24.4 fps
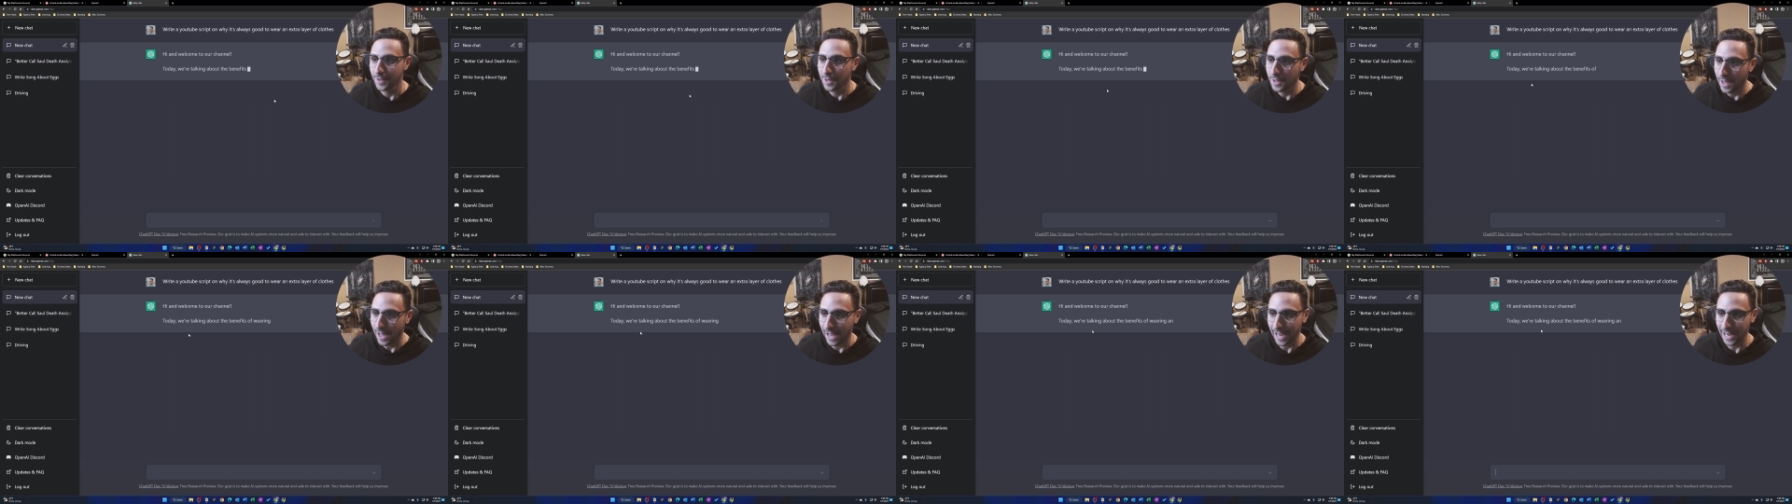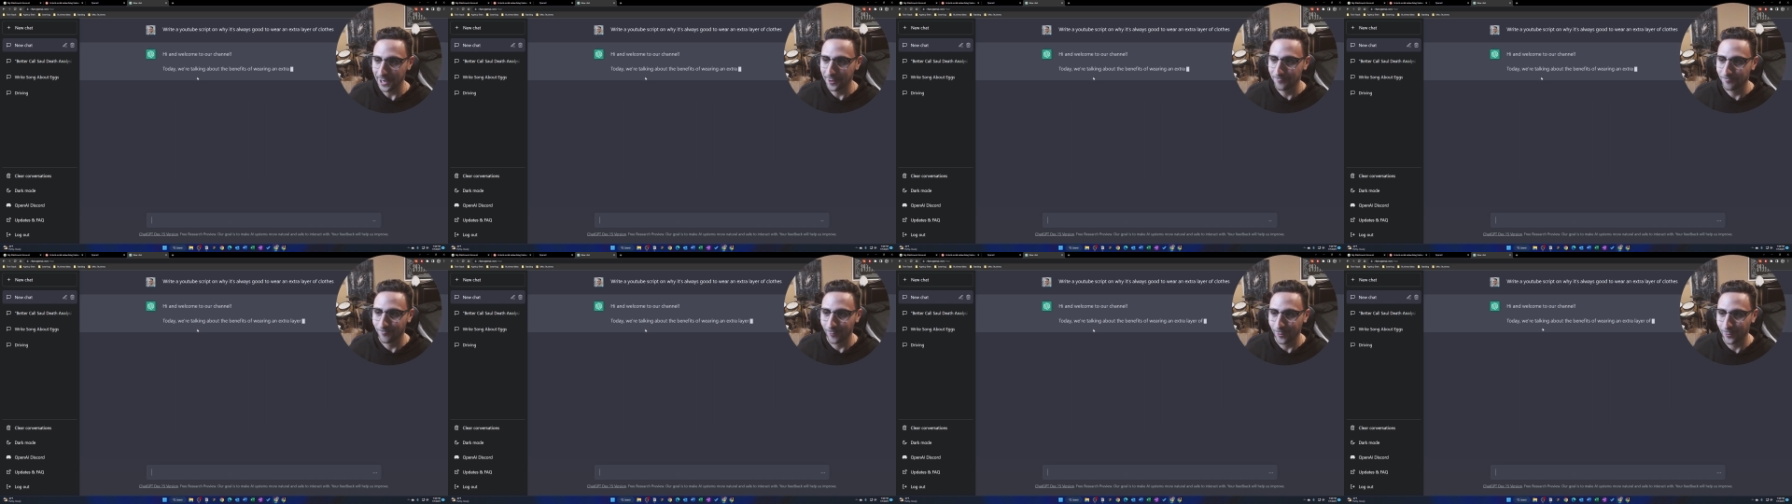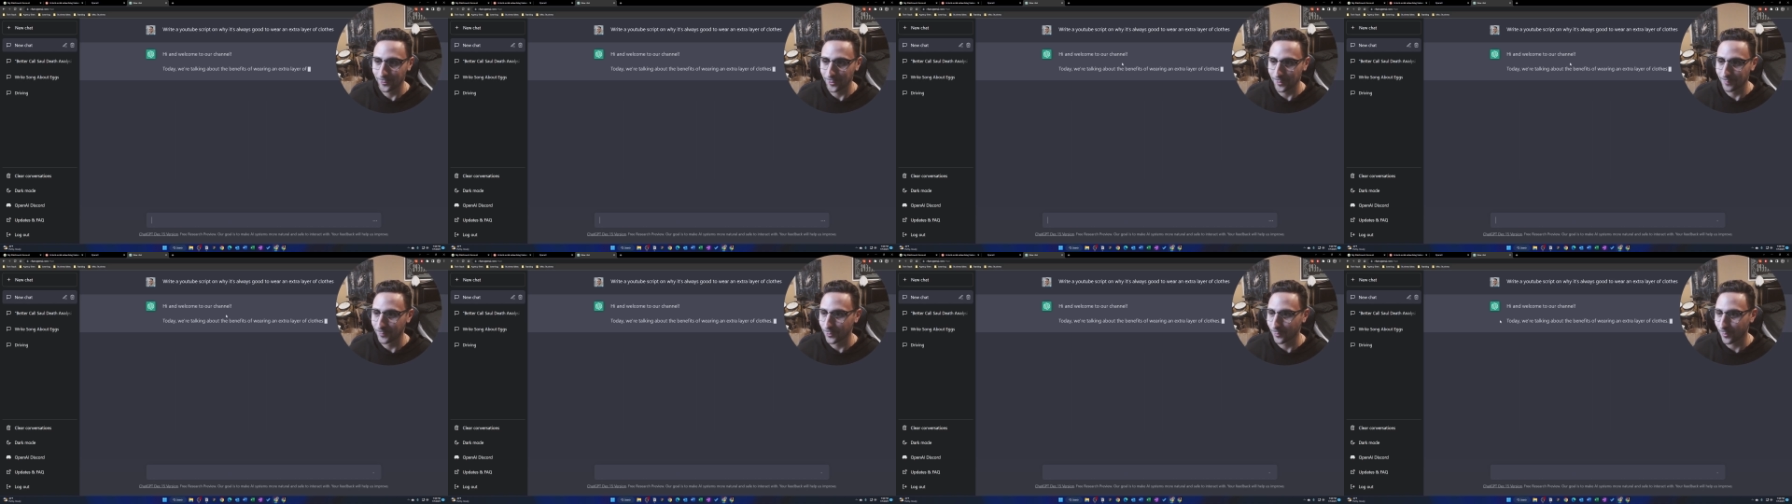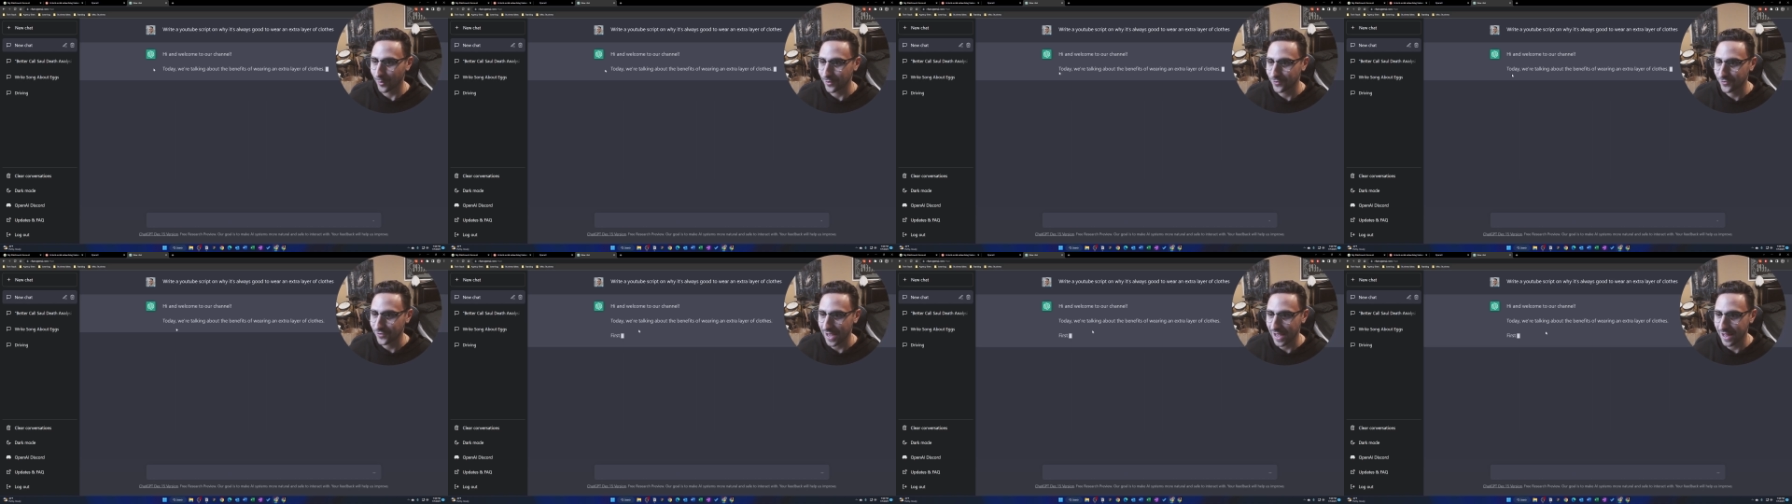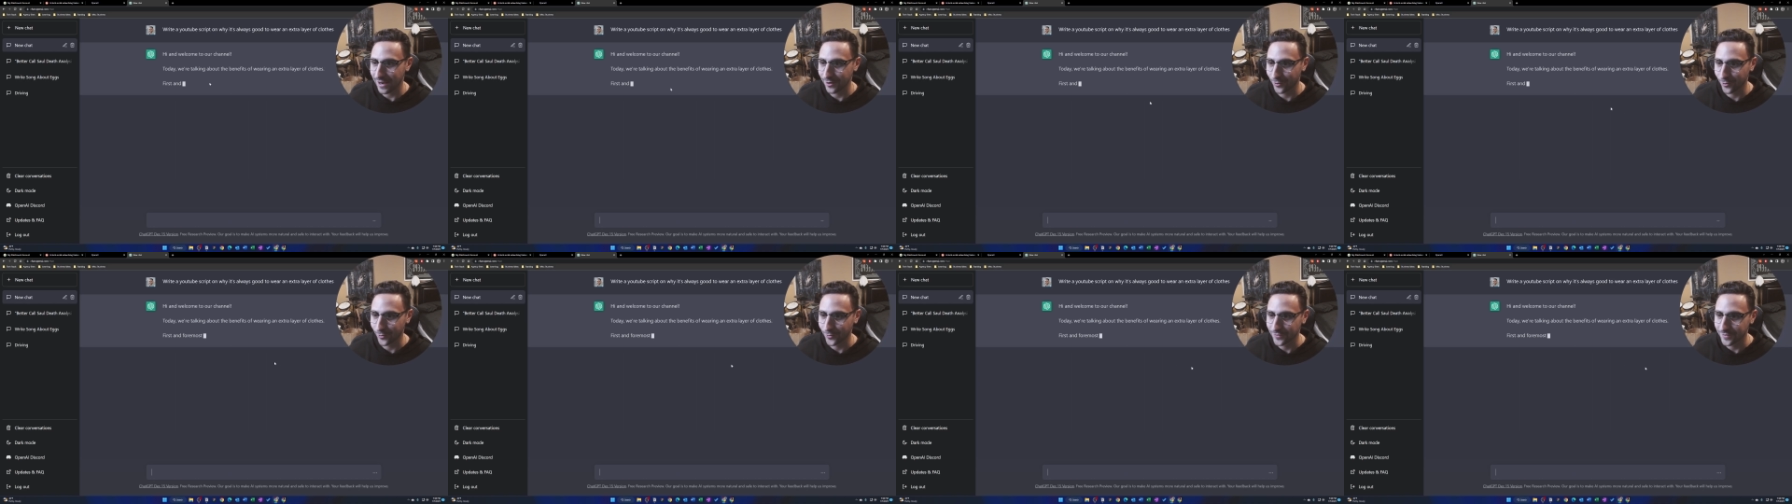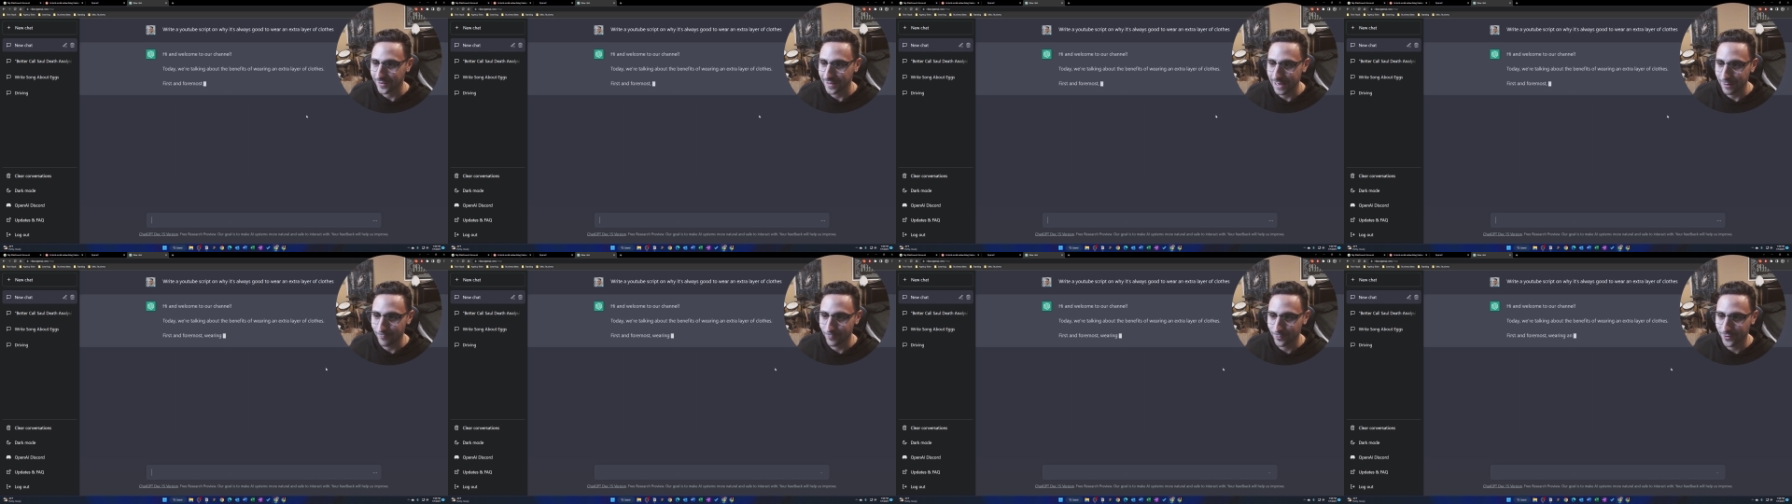Hi, and welcome to our channel.
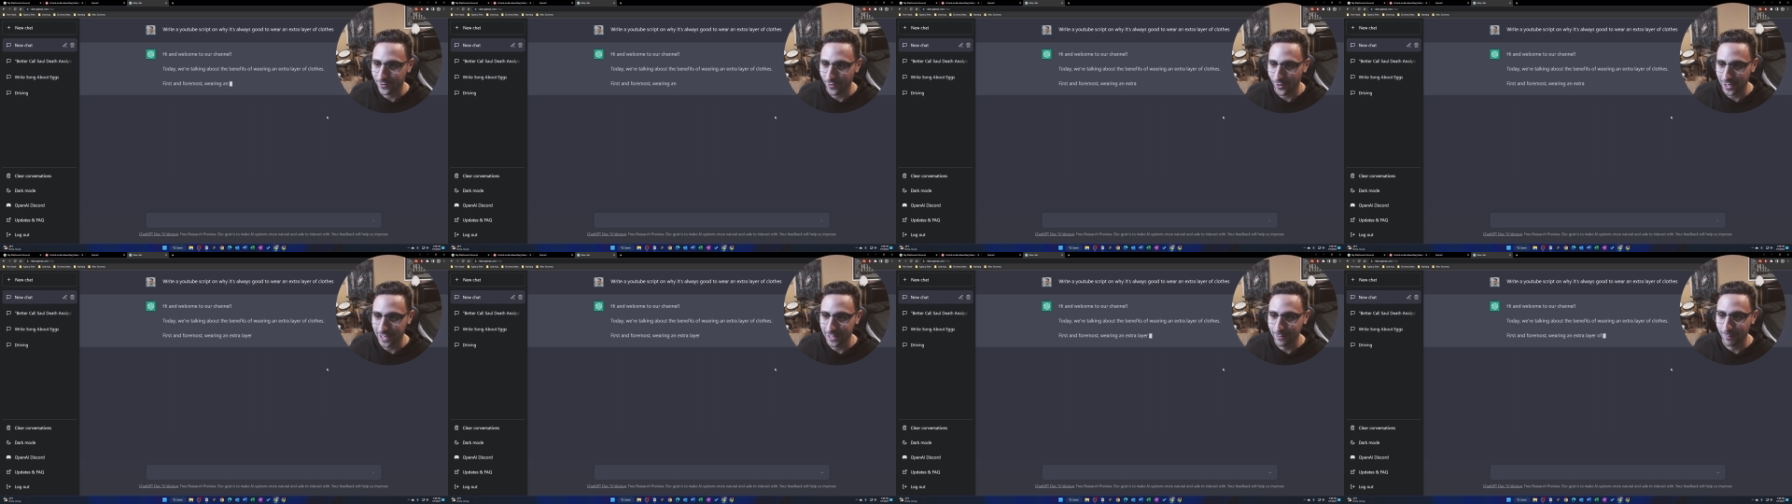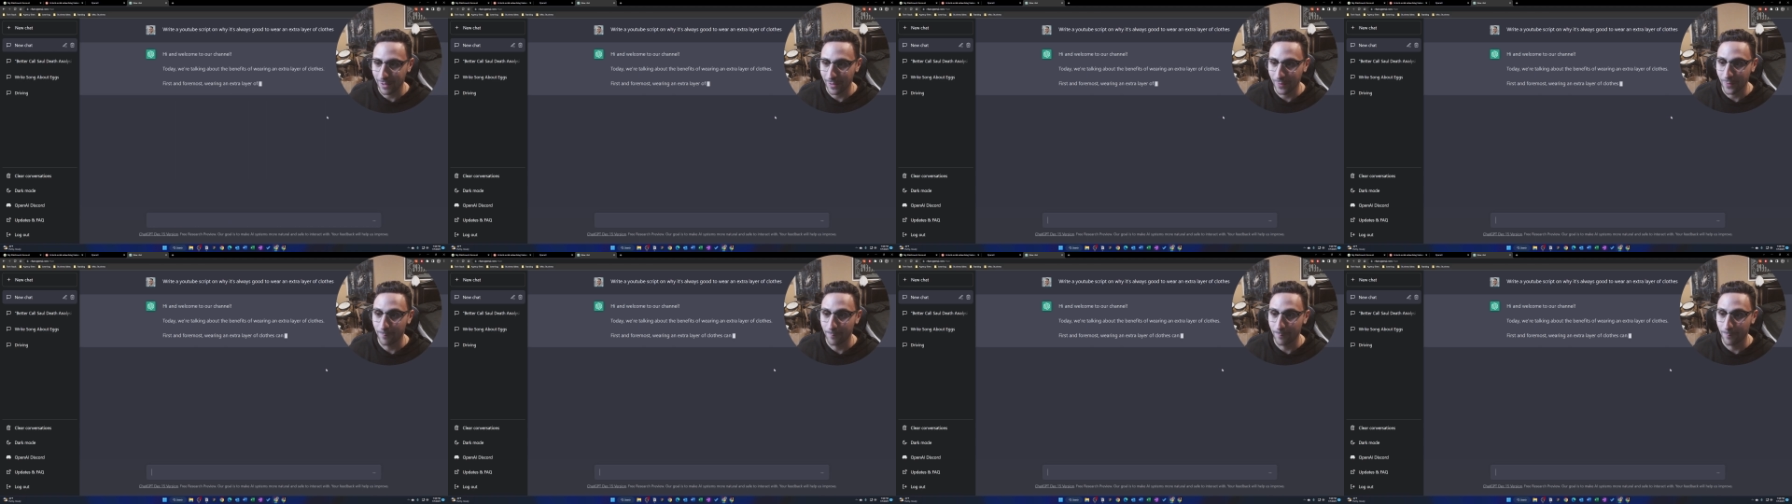Today we're talking about the